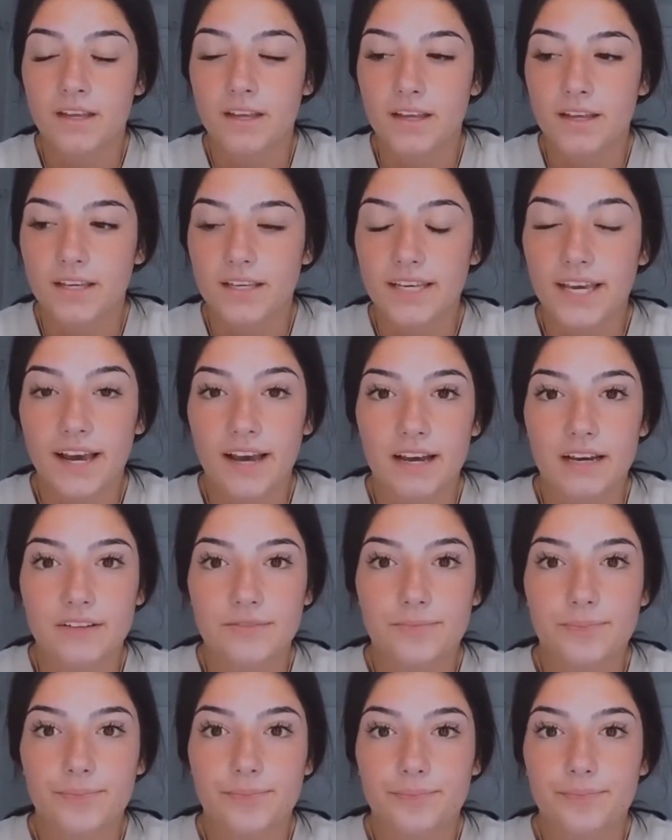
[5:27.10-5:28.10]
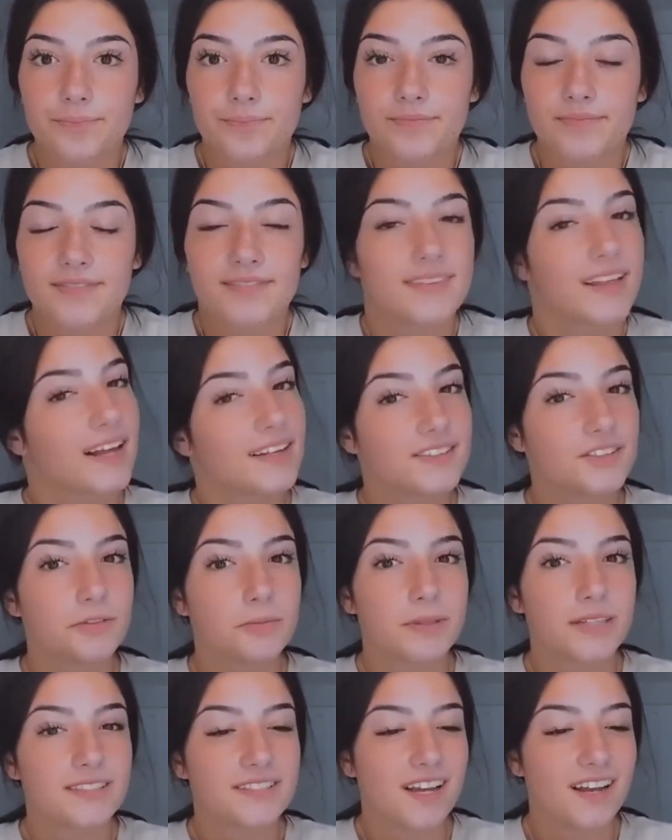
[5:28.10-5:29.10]
yeah, that's
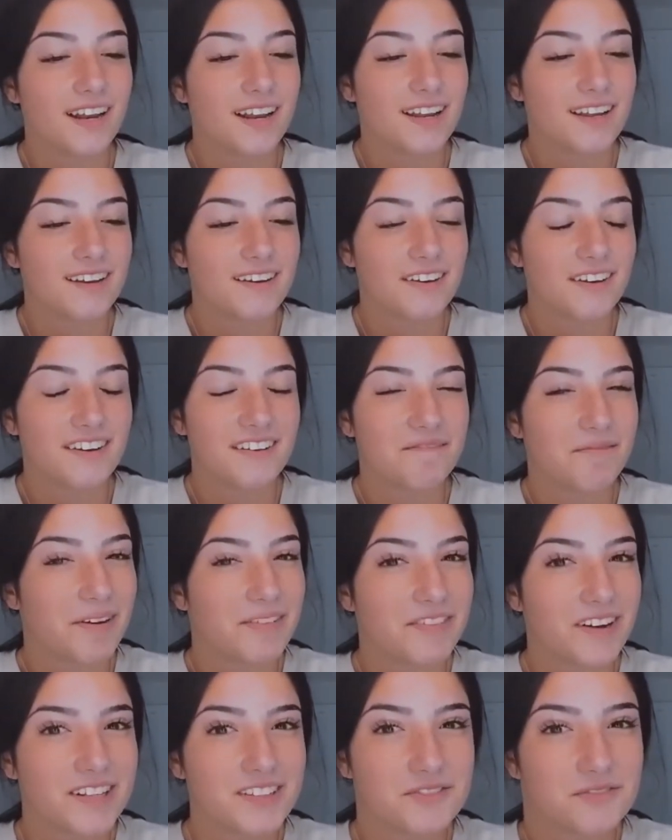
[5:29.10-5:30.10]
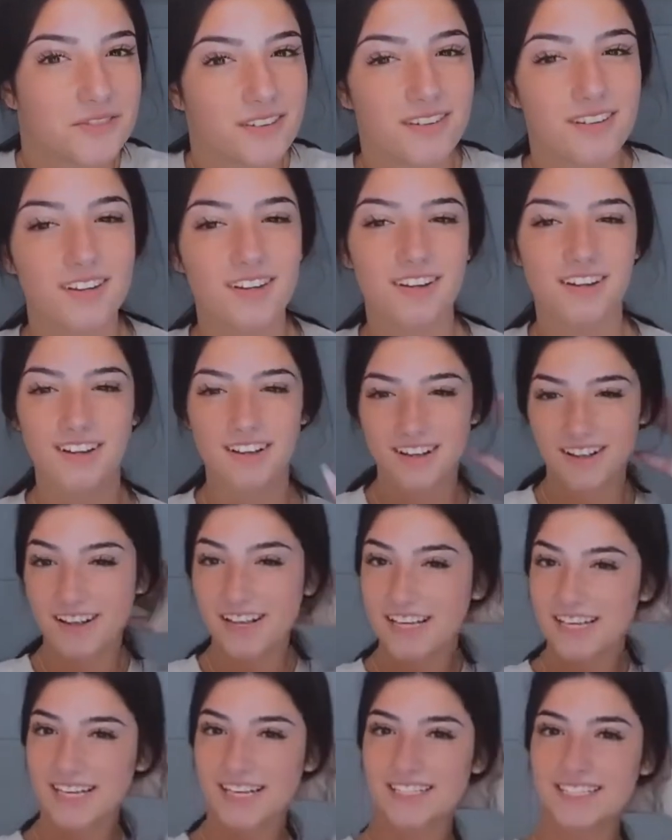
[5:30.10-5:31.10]
super exciting. My friends will
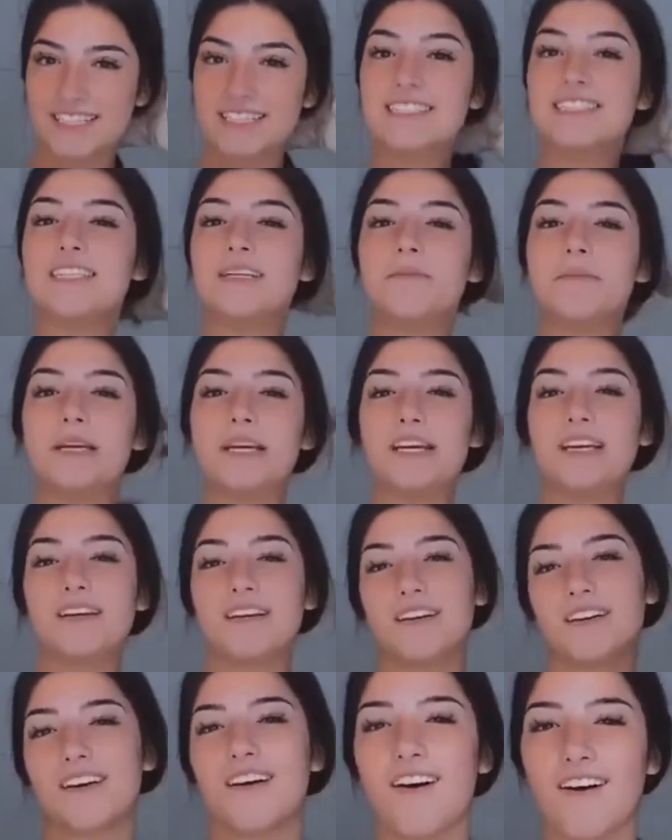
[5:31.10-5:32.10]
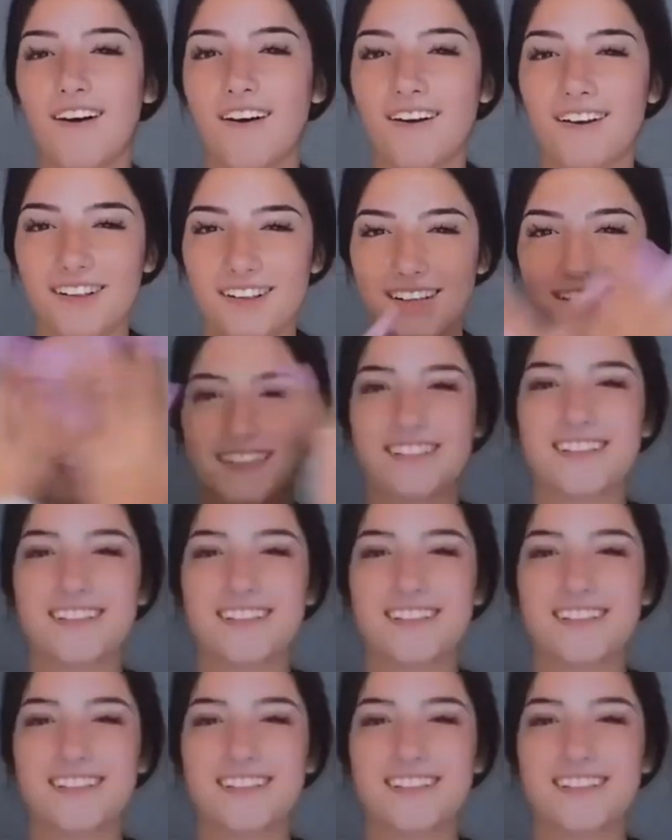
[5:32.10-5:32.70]
get to see me all